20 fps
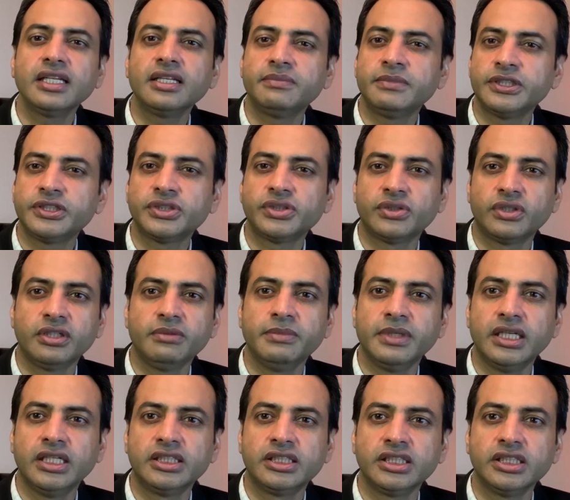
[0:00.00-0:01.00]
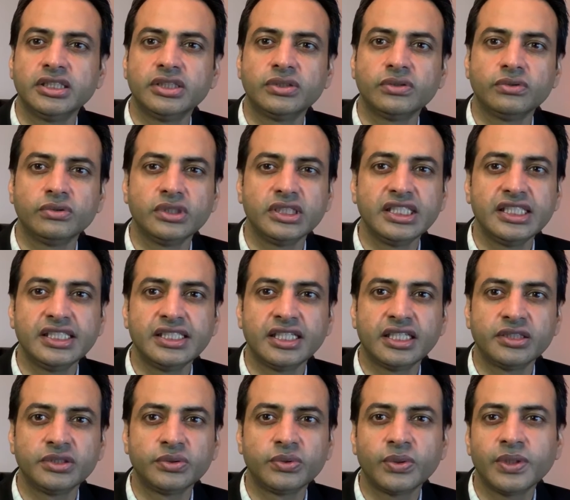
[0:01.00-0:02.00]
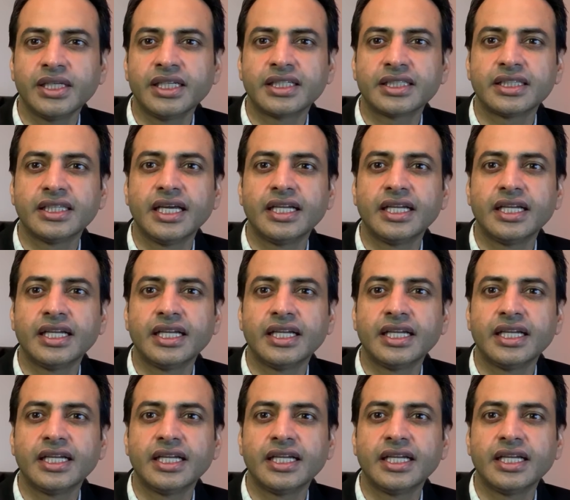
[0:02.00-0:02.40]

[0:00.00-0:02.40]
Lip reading: limit your ability to eat and drink,